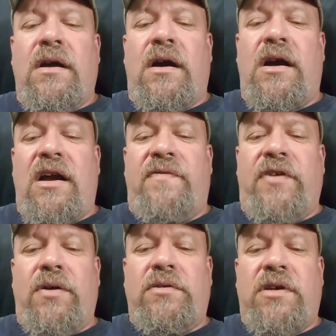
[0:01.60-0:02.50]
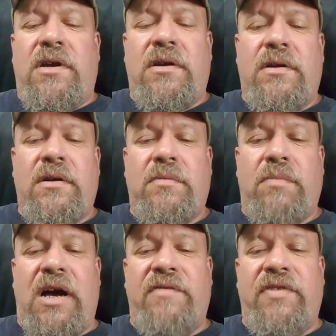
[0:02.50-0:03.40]
Alright folks,
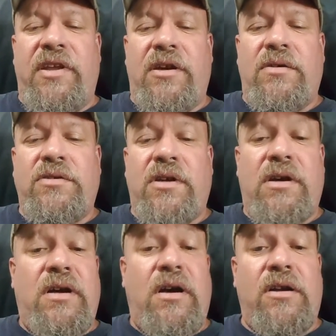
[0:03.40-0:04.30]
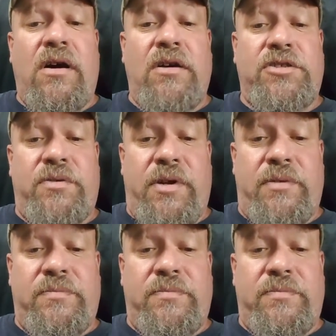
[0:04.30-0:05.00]
my videos on ostarine.